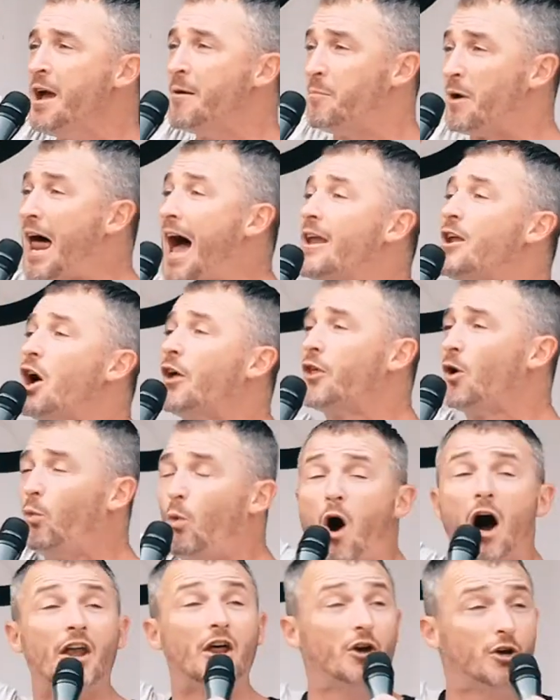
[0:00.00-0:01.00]
but i know the
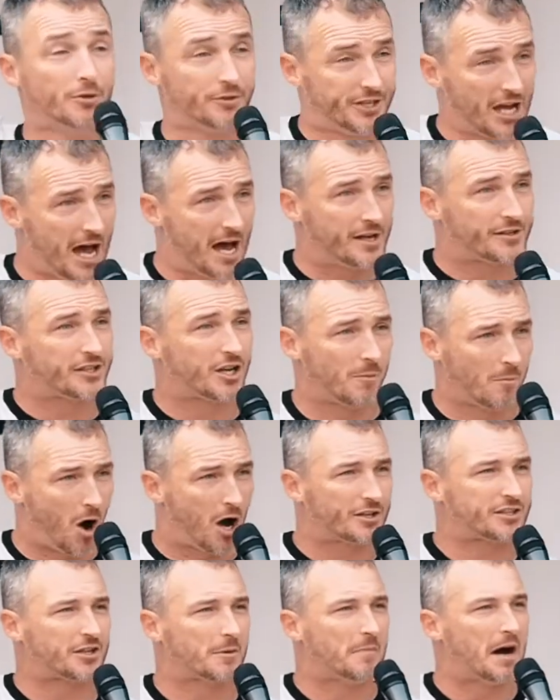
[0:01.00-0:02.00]
one who does come
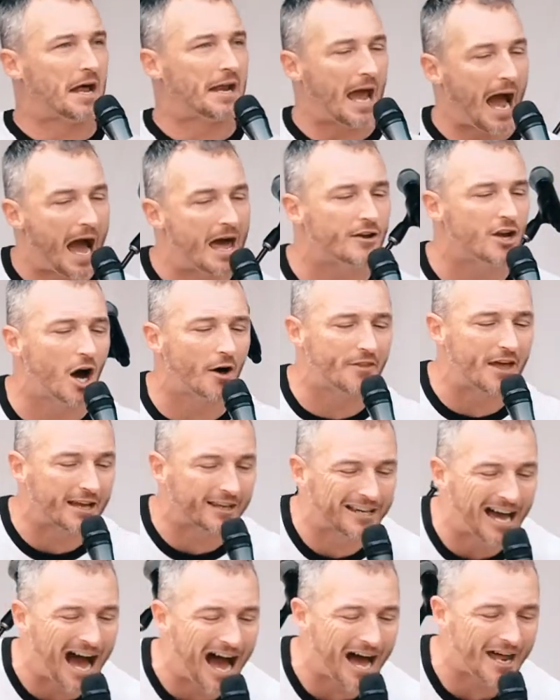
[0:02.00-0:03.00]
on somebody i know
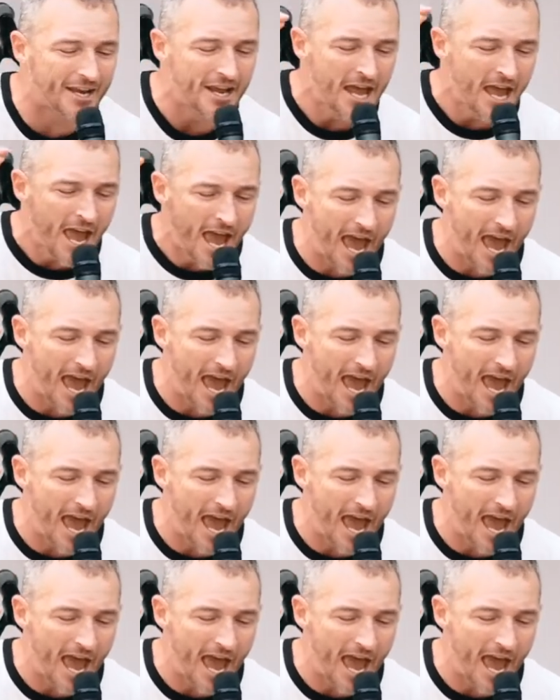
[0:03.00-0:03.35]
that god